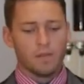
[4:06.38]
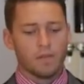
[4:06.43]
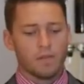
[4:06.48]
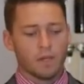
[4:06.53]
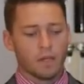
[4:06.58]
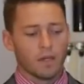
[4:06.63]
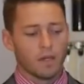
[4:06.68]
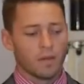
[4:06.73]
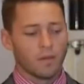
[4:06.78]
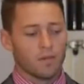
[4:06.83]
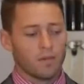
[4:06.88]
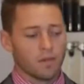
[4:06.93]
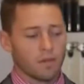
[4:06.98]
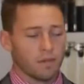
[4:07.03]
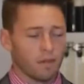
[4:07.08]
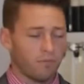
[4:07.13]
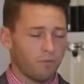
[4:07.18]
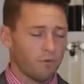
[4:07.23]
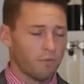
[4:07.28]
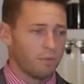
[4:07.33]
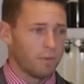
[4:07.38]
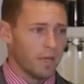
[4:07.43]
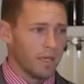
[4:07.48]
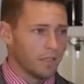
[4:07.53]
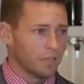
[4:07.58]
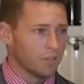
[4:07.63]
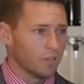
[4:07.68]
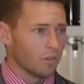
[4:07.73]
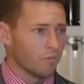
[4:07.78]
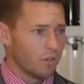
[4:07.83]
the different
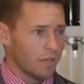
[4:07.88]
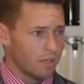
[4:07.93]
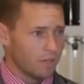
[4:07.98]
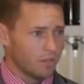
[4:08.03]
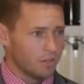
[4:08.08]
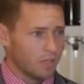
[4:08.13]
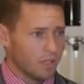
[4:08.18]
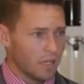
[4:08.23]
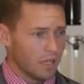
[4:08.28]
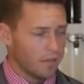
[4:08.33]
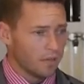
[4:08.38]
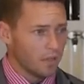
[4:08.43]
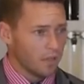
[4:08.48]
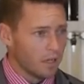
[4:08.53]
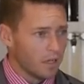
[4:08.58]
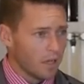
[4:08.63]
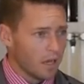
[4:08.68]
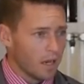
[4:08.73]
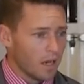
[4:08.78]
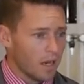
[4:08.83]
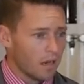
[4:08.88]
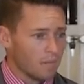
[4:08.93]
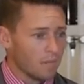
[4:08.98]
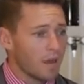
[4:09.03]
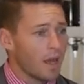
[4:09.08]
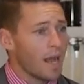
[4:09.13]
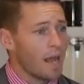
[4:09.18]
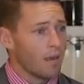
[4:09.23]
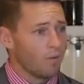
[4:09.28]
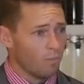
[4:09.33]
blends are blended together,
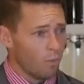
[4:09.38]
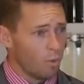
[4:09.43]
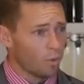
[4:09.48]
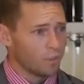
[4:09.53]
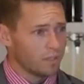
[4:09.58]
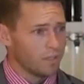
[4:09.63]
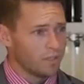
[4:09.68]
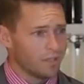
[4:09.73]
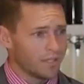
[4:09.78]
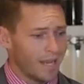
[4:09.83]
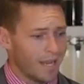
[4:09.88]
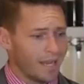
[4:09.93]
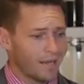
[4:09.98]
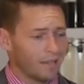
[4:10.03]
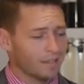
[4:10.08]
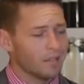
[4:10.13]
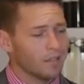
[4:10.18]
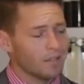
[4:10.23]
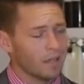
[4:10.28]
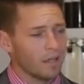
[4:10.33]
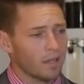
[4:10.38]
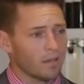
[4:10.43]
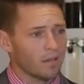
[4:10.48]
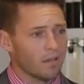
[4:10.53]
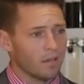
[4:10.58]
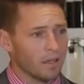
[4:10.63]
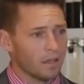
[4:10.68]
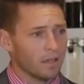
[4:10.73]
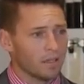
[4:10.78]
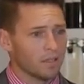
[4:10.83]
water is added, and
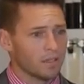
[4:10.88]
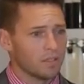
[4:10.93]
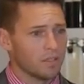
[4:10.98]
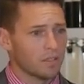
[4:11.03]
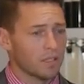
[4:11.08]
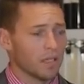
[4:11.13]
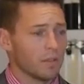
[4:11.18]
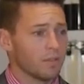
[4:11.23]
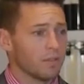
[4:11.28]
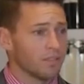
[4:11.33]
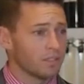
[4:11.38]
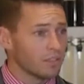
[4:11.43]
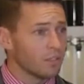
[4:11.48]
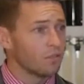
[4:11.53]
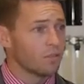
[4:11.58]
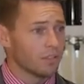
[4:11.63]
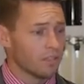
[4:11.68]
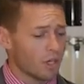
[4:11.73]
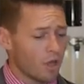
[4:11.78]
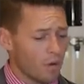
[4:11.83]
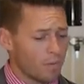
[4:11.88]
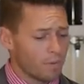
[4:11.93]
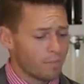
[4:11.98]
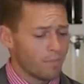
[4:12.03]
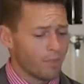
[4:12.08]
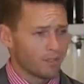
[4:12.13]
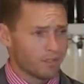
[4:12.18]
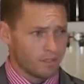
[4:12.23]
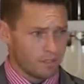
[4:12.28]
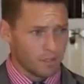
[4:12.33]
then it's distilled in a copper
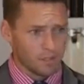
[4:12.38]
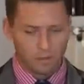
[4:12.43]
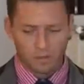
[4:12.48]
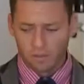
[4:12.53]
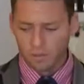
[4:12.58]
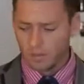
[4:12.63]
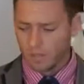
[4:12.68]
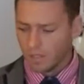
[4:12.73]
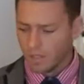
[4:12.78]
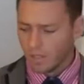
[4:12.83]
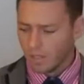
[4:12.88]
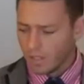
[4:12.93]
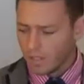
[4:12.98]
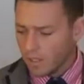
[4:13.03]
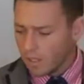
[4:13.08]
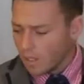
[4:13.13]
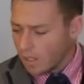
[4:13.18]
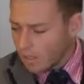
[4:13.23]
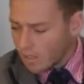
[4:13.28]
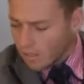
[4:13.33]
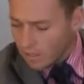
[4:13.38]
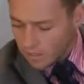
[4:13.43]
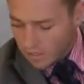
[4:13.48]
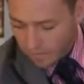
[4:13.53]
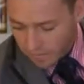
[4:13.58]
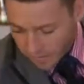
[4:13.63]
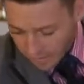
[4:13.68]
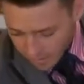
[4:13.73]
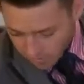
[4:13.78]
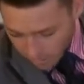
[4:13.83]
pot still.
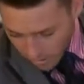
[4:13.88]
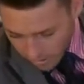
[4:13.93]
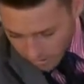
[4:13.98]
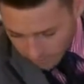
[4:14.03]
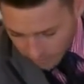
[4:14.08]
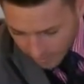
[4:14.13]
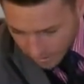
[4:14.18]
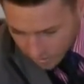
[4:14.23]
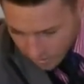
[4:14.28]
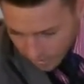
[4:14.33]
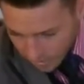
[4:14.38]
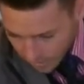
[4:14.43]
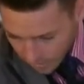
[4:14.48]
So the next part of our drink